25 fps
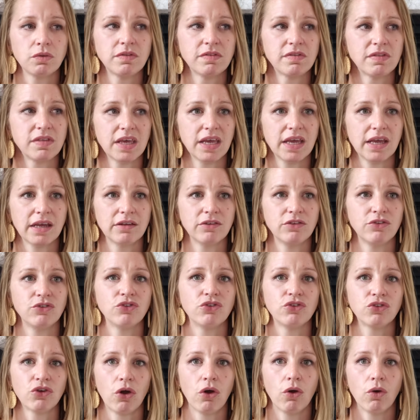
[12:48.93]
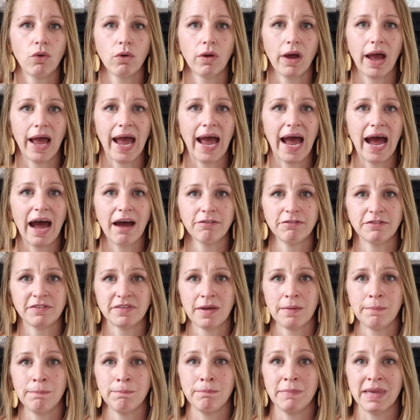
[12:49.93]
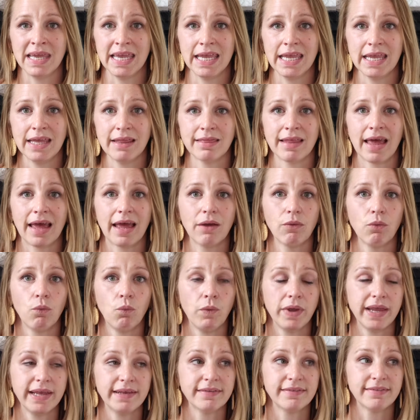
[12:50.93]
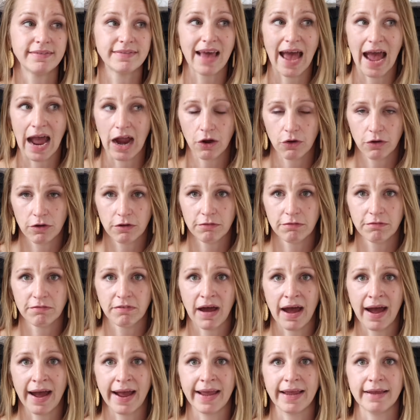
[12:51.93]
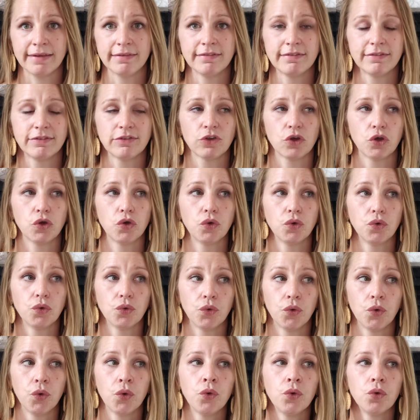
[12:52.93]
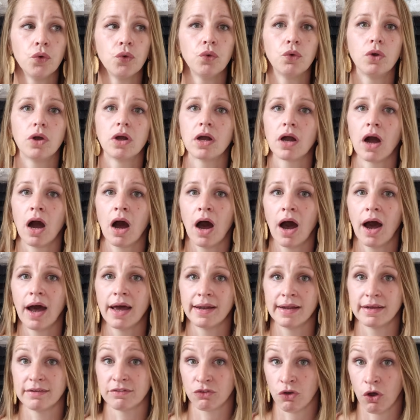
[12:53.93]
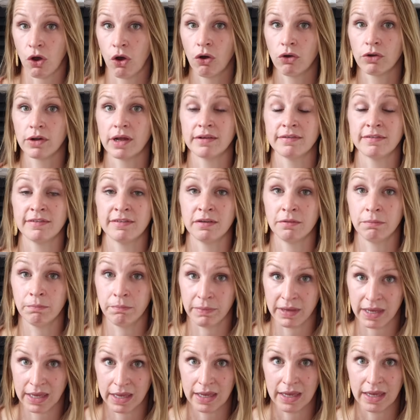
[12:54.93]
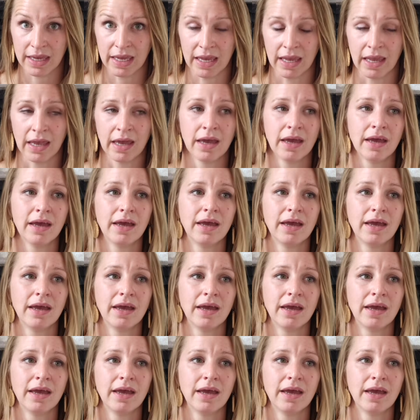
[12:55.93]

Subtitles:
things don't have to mean that we sacrifice who God has called us to be